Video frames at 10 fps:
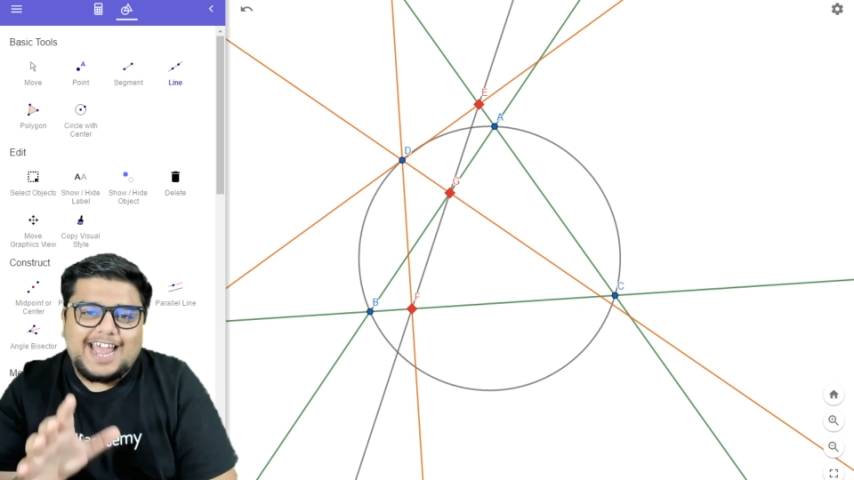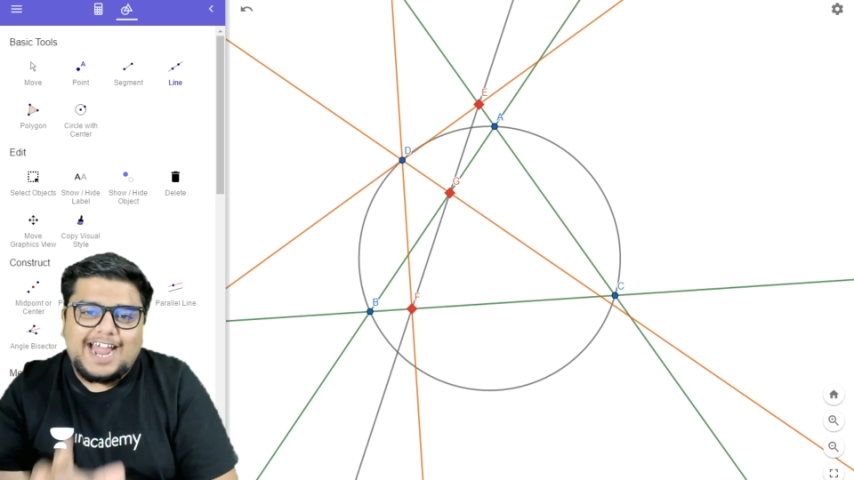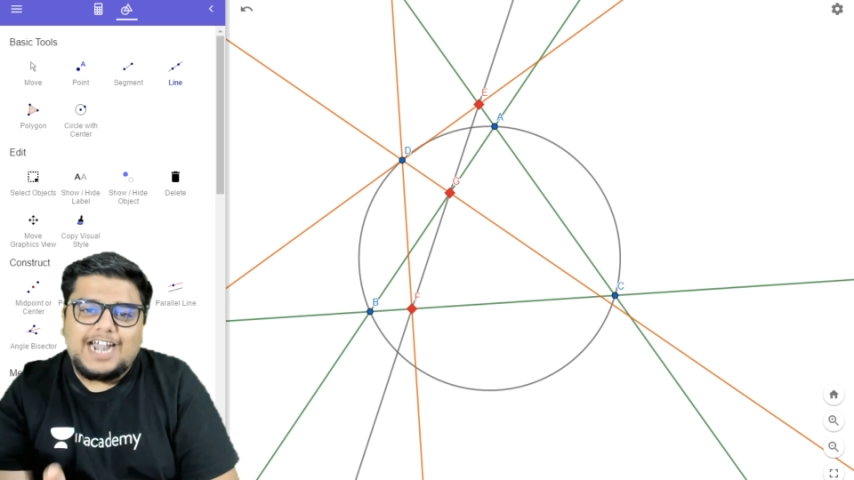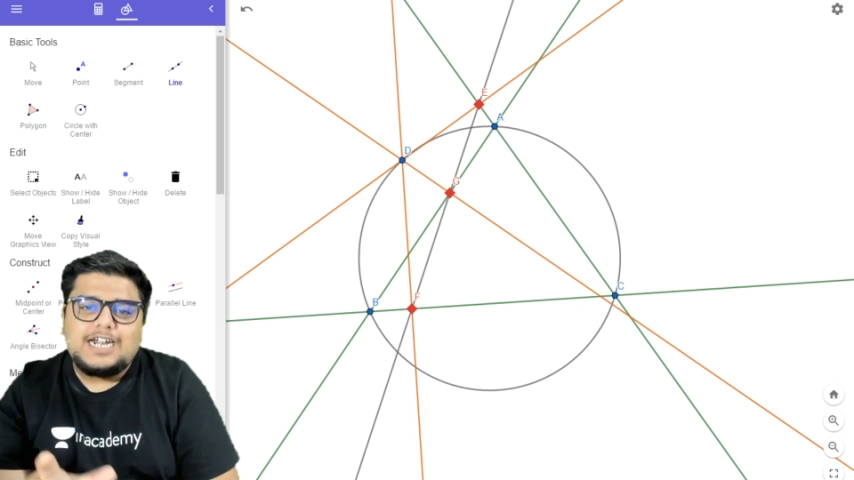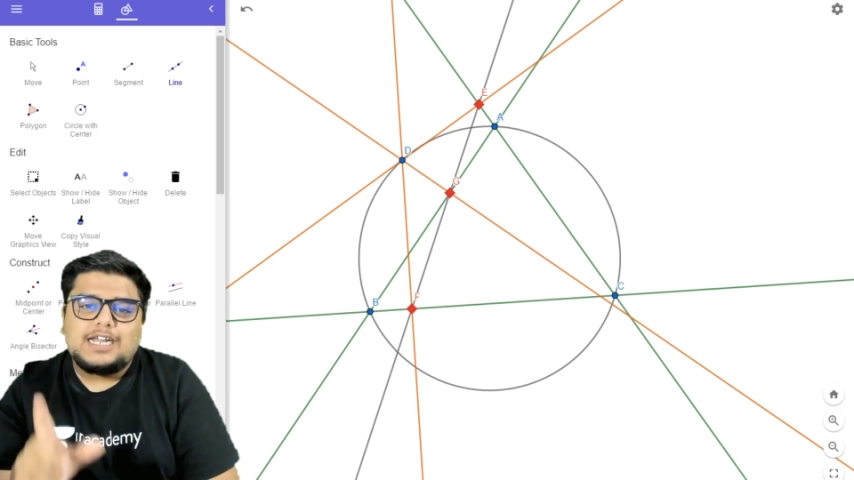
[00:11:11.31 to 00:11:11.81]

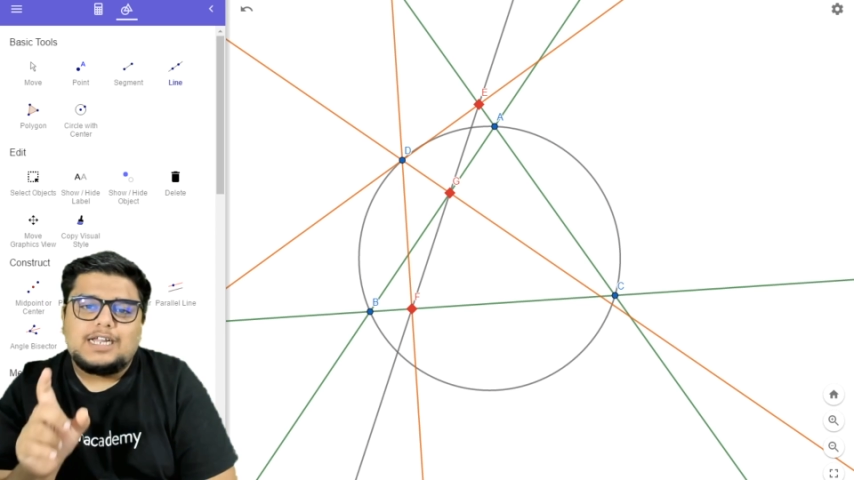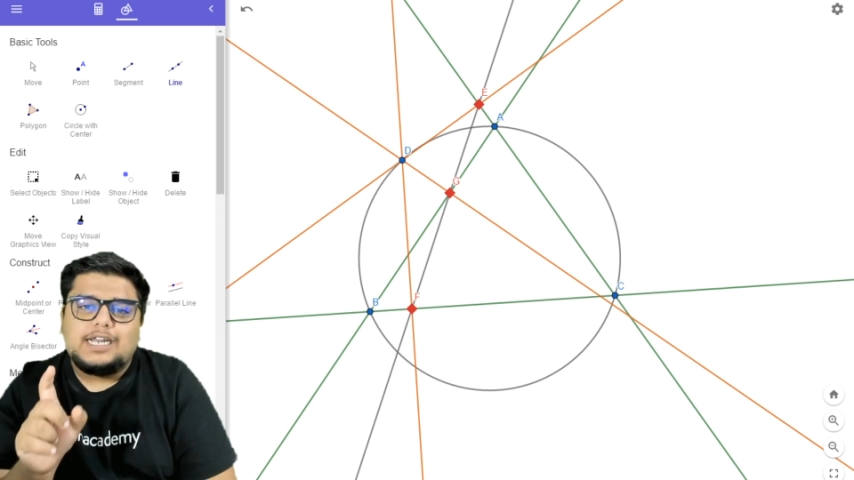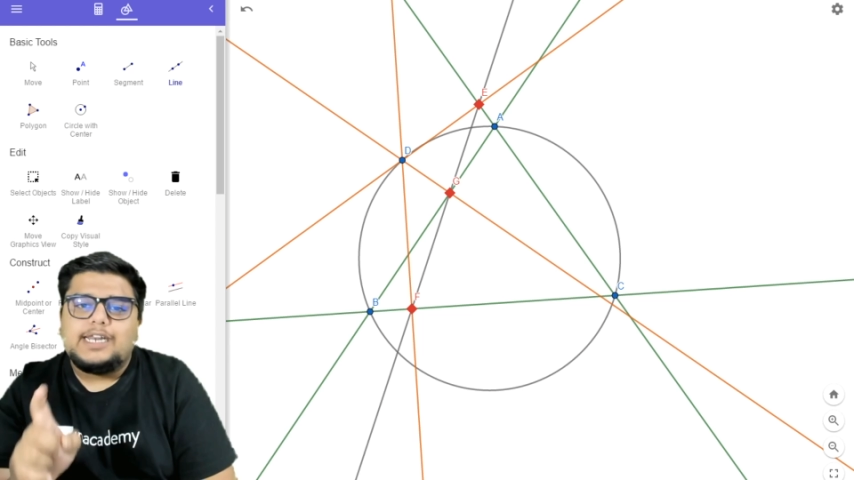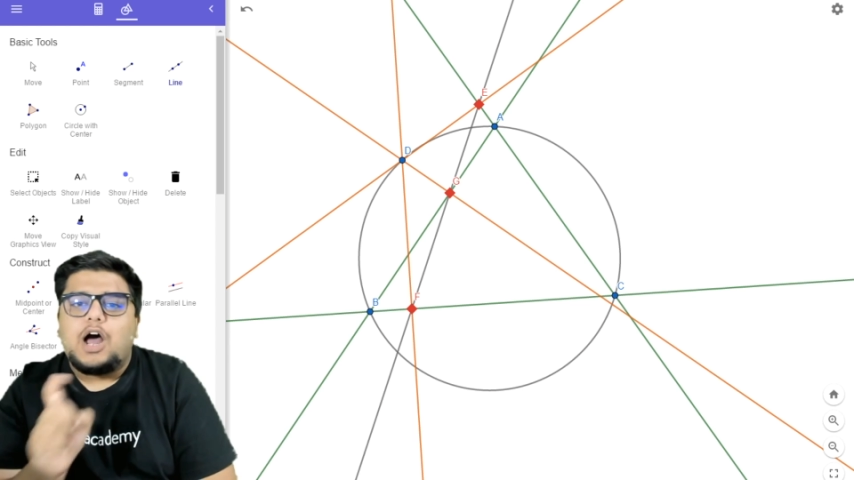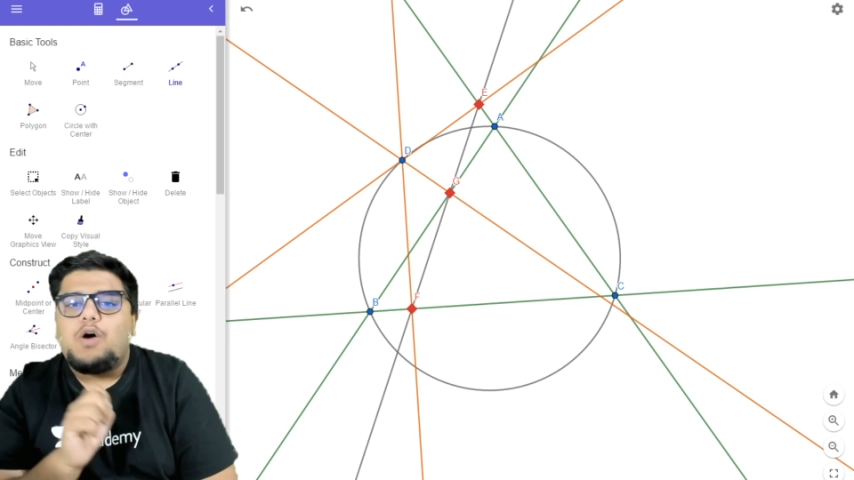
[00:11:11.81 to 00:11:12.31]
And
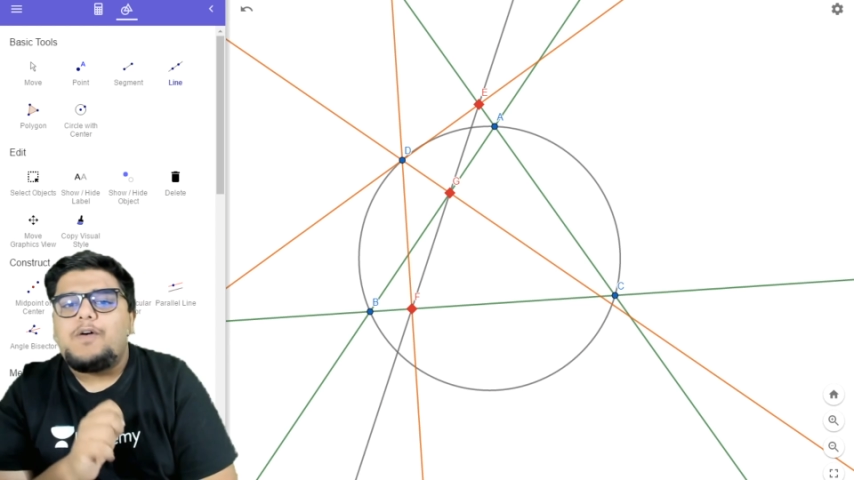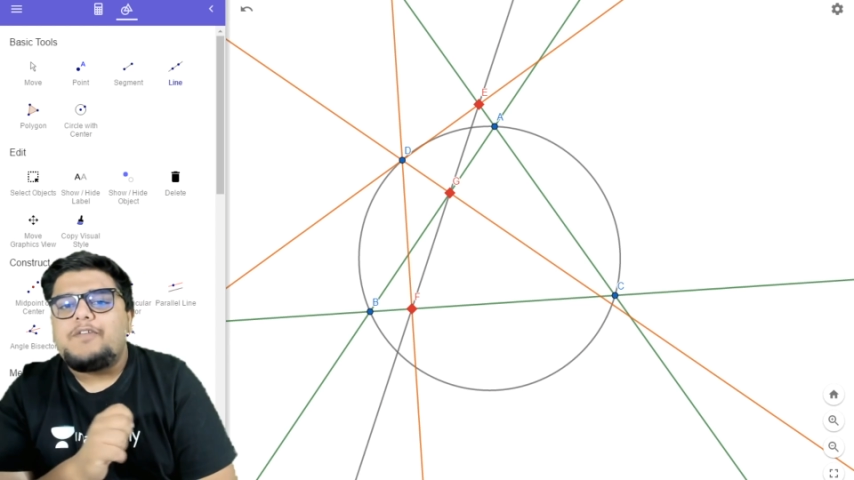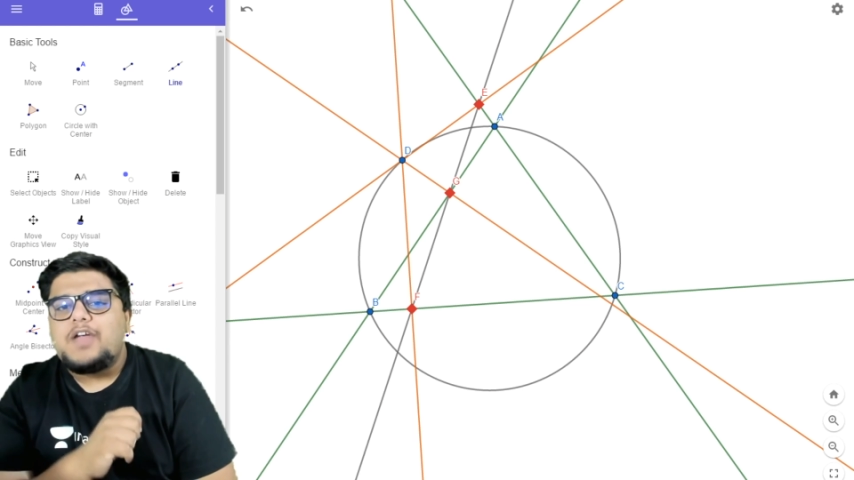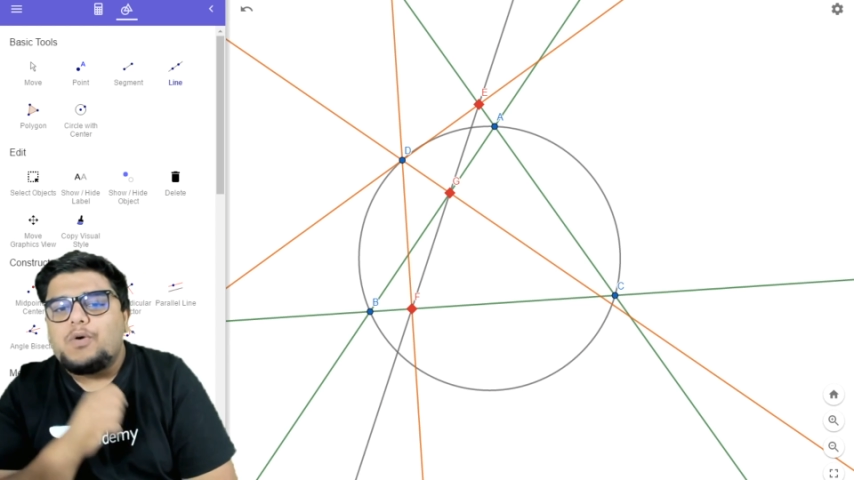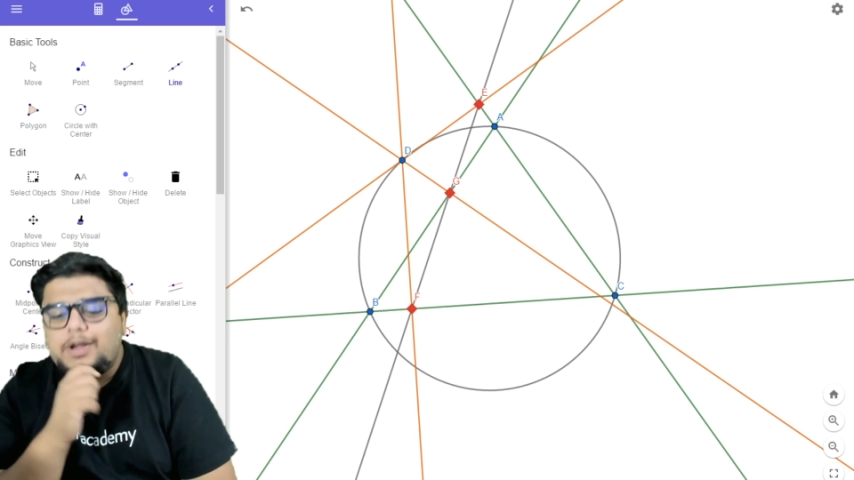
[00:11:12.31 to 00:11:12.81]
now
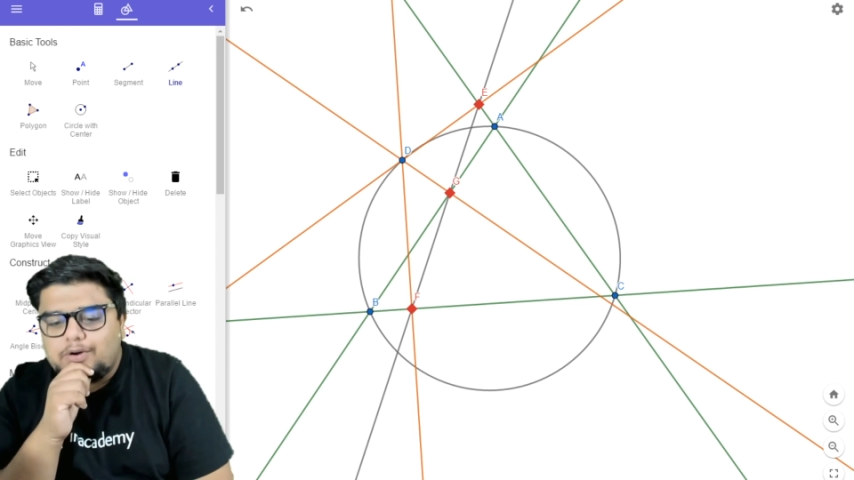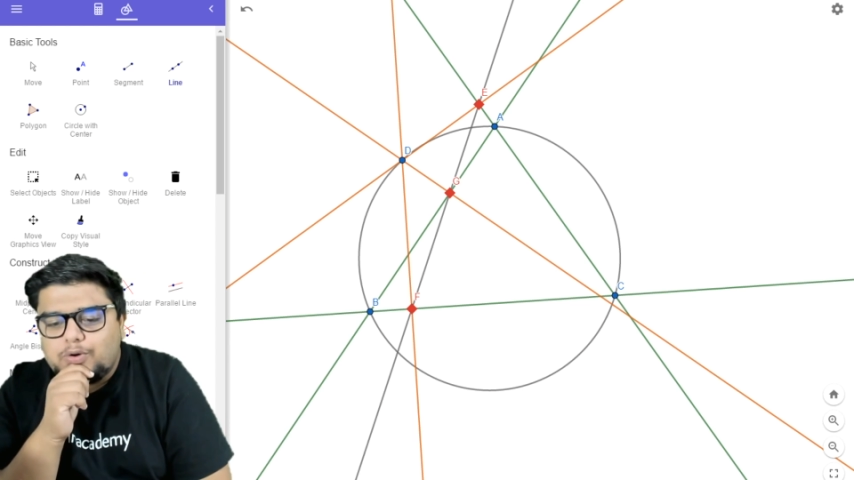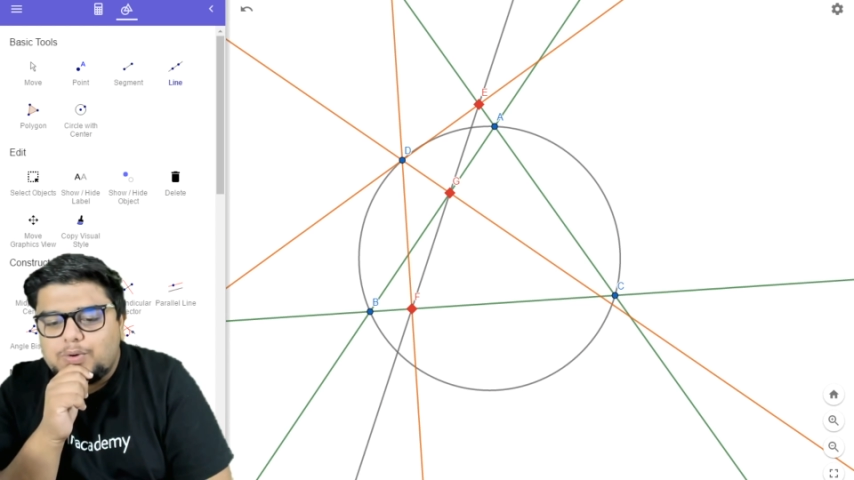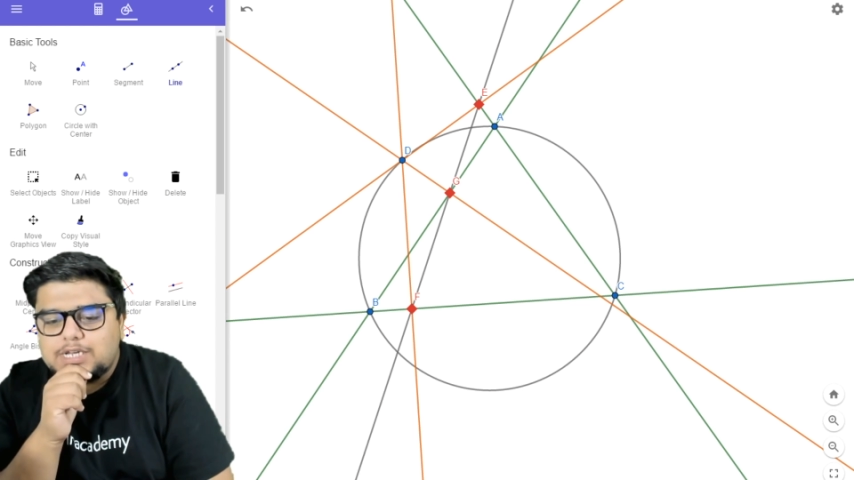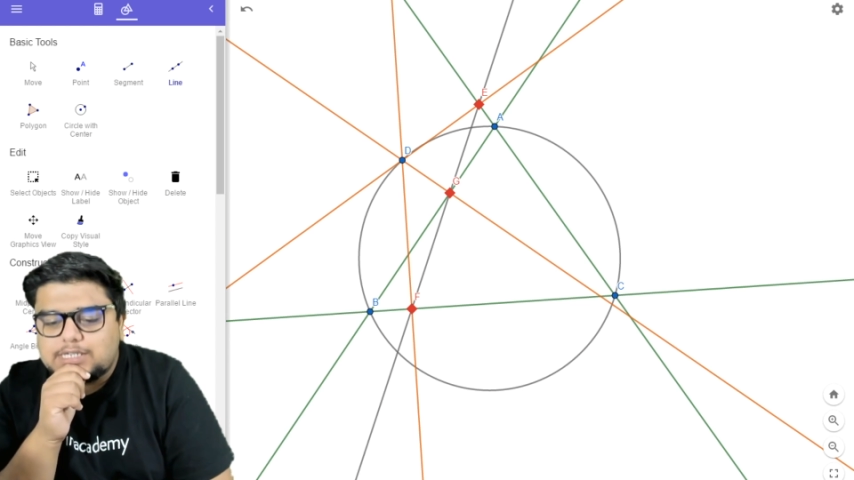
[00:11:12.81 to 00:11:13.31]
what we are going to
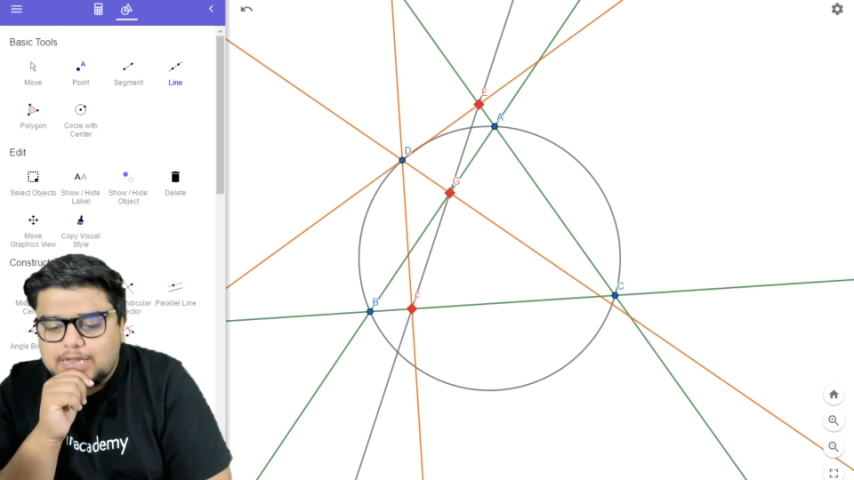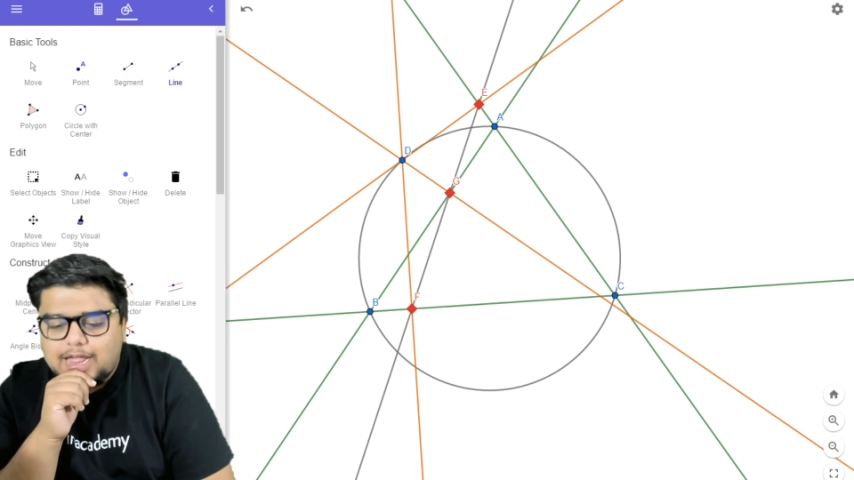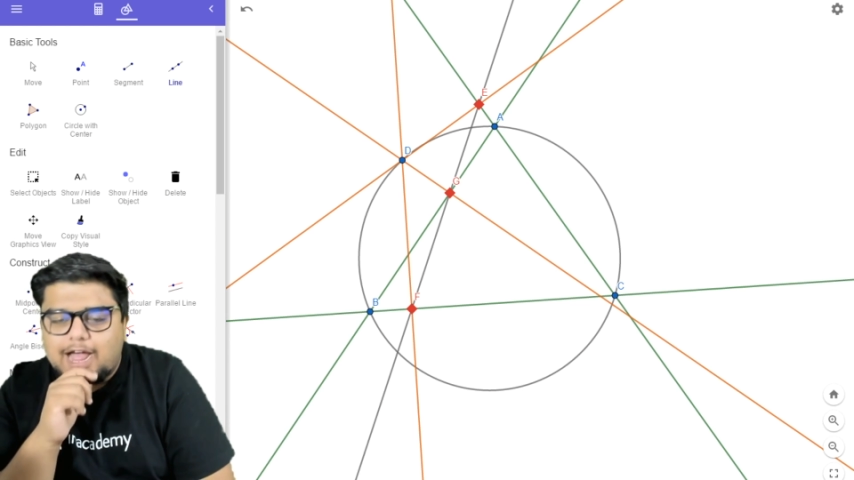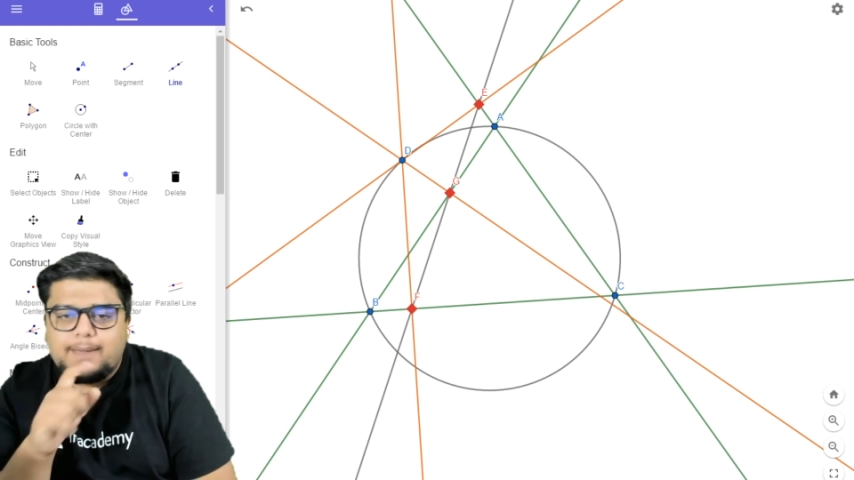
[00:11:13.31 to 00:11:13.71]
do is